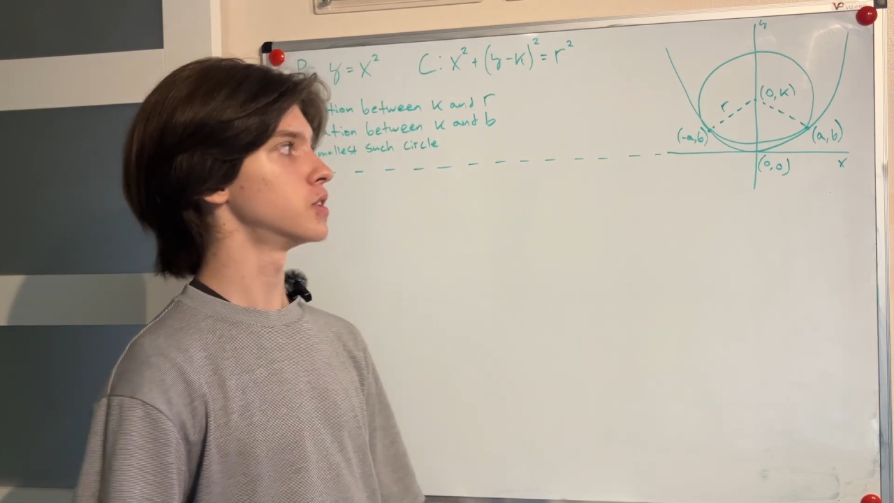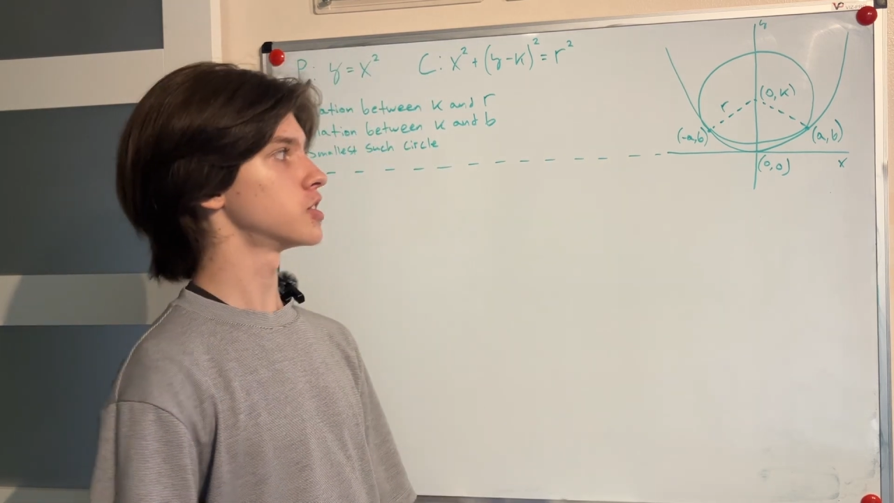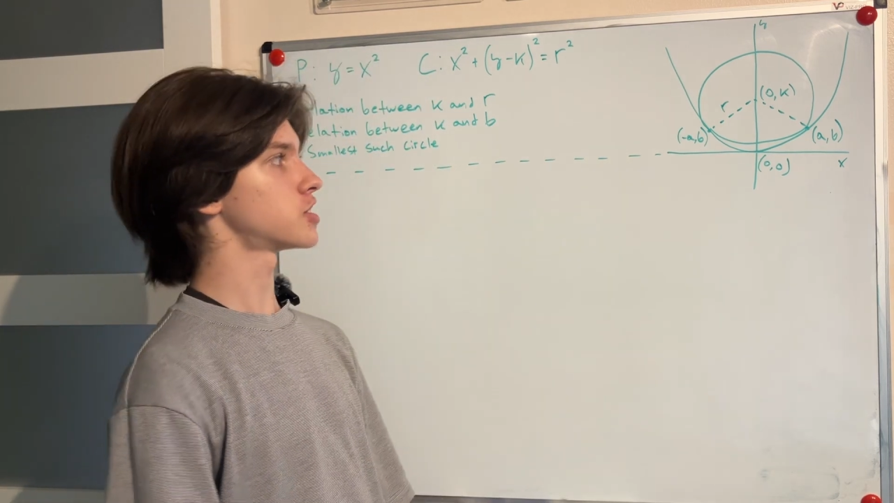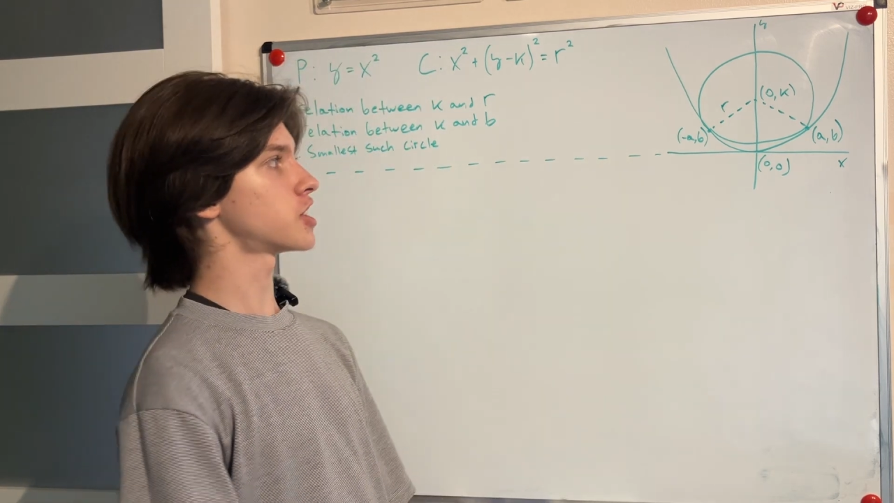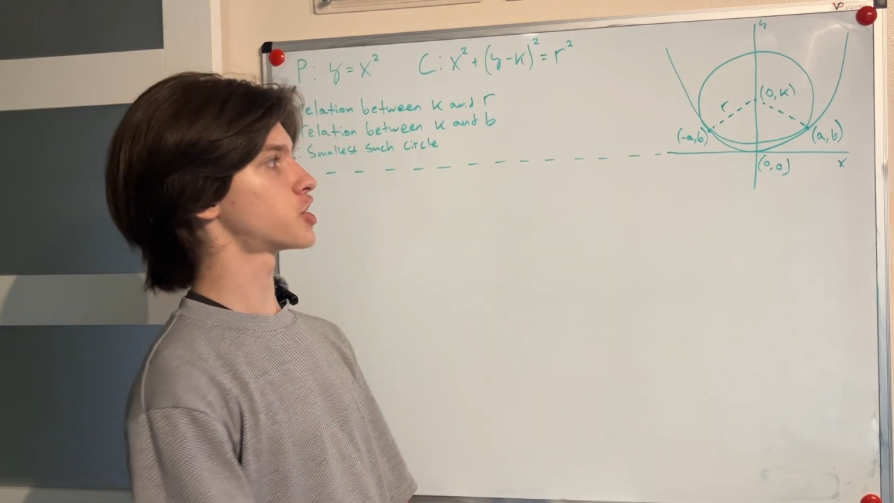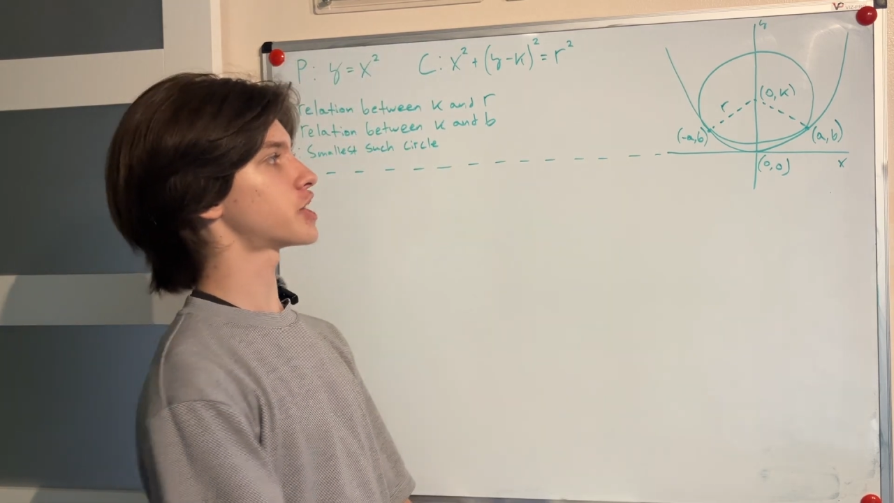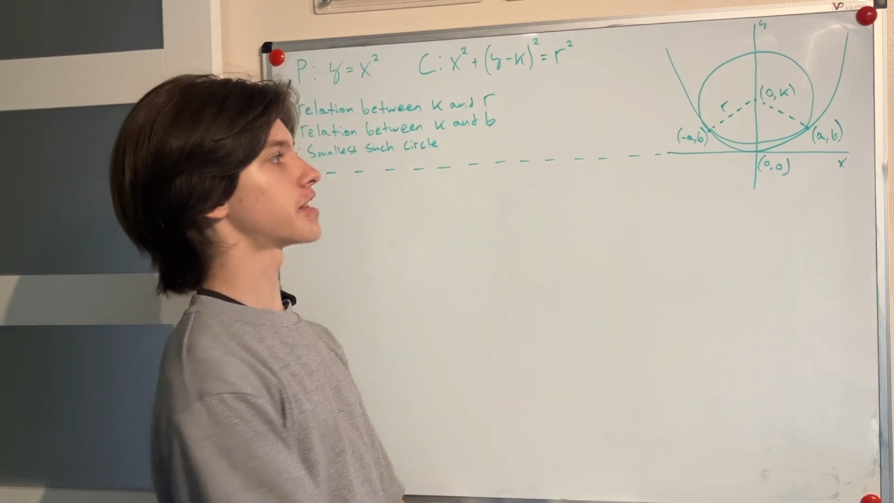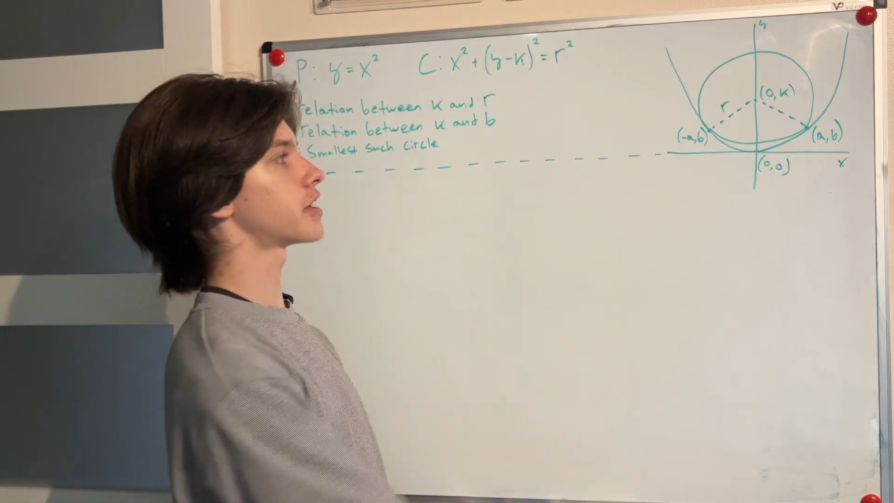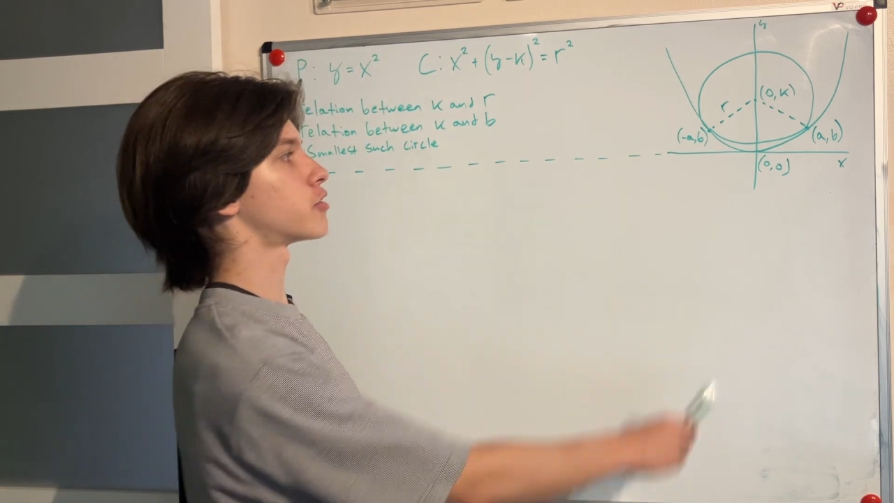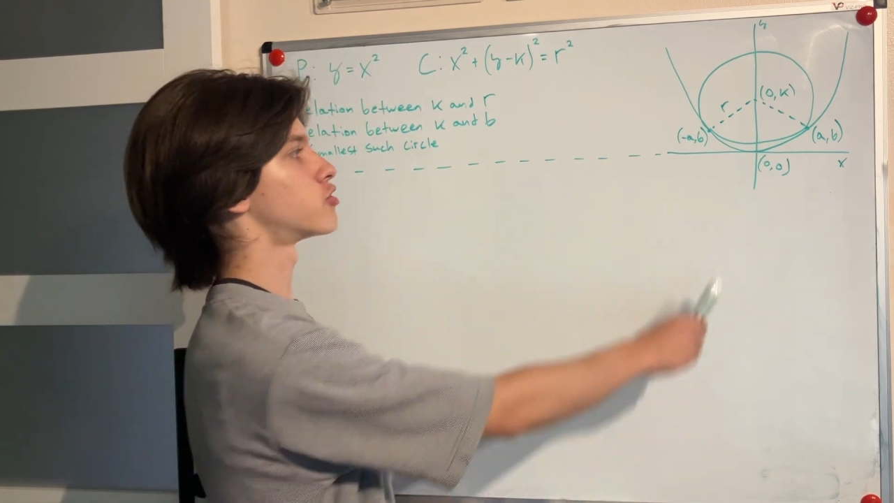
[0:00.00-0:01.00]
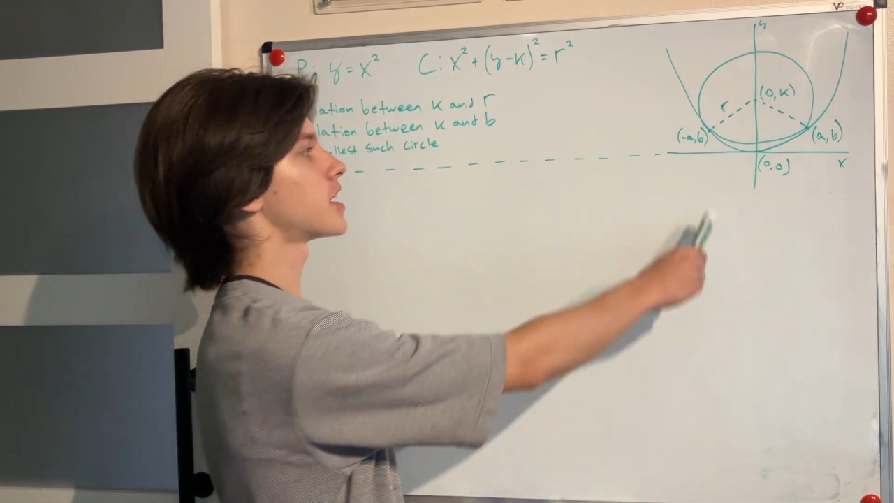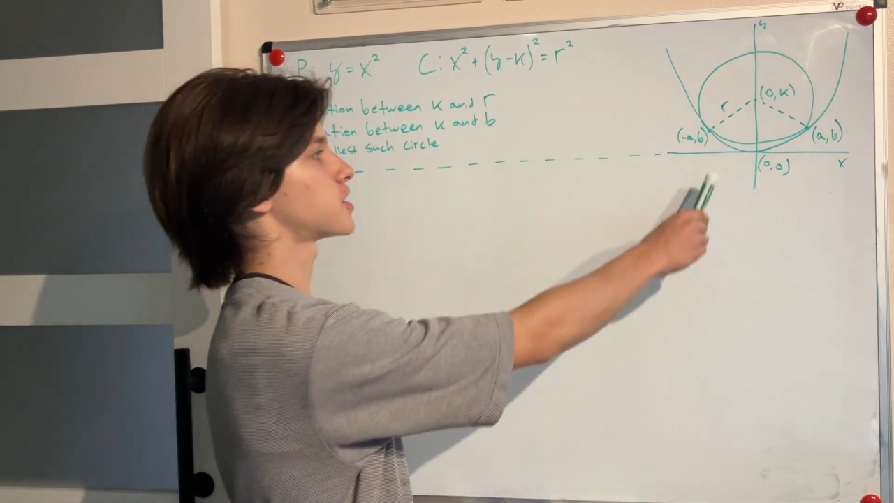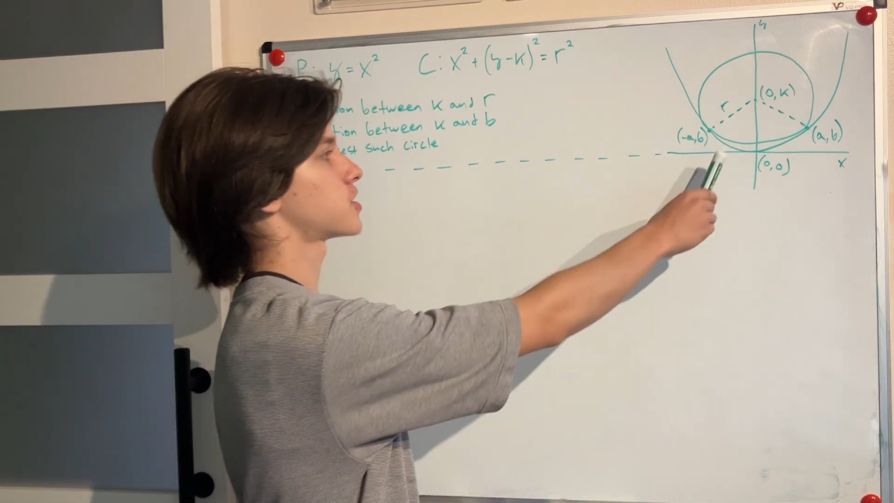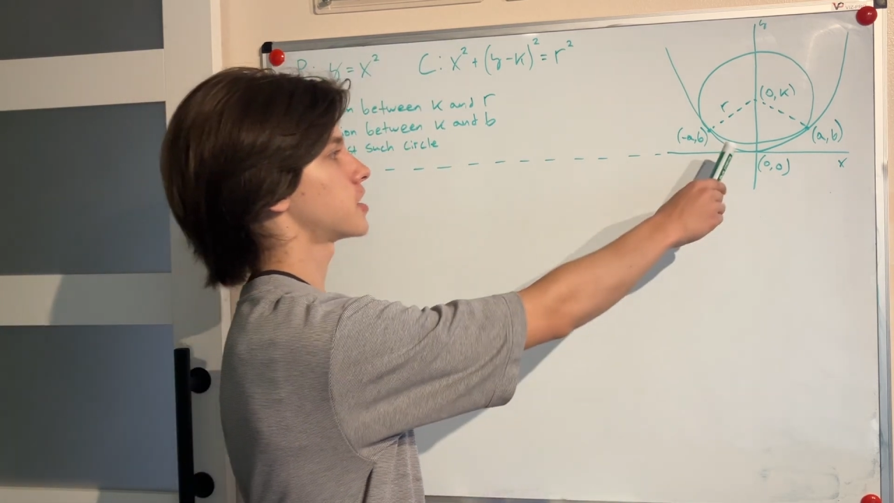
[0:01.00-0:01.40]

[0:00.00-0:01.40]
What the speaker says: such that it rests